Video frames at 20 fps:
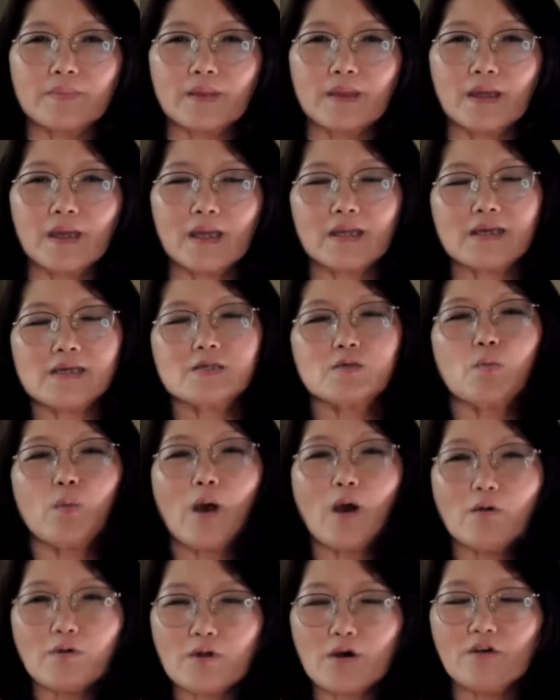it is
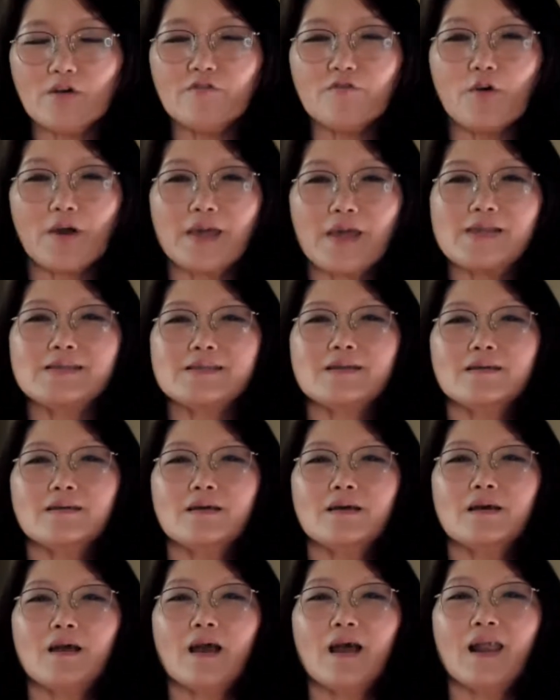well known for its
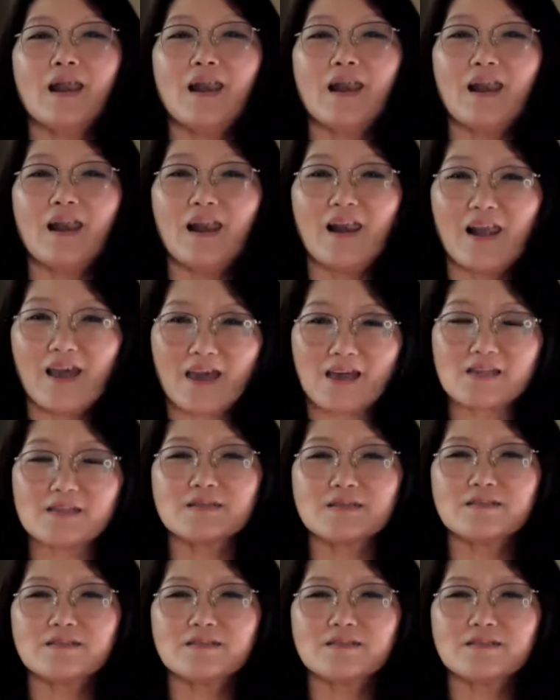leg